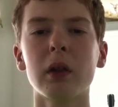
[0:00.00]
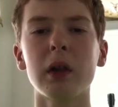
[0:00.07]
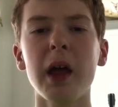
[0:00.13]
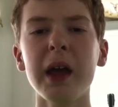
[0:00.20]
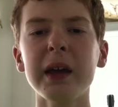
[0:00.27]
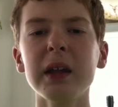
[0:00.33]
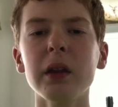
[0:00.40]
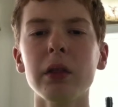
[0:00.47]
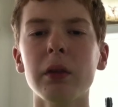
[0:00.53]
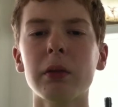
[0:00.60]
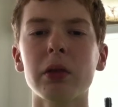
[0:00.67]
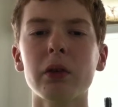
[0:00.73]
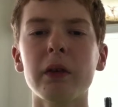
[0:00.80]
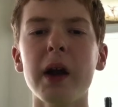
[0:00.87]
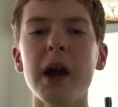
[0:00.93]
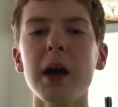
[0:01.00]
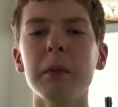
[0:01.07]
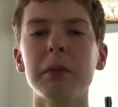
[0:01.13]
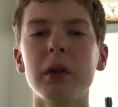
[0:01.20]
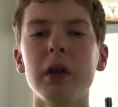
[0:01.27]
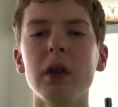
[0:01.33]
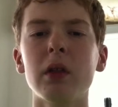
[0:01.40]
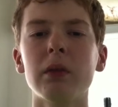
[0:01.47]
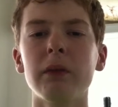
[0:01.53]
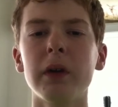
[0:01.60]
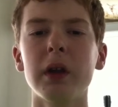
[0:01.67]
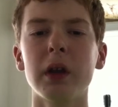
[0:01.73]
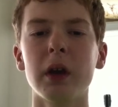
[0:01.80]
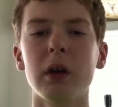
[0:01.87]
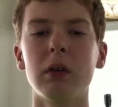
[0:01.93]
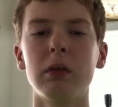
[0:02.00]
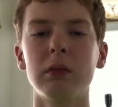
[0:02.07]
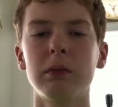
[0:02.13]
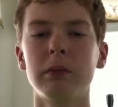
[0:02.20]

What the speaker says: like and subscribe to this video.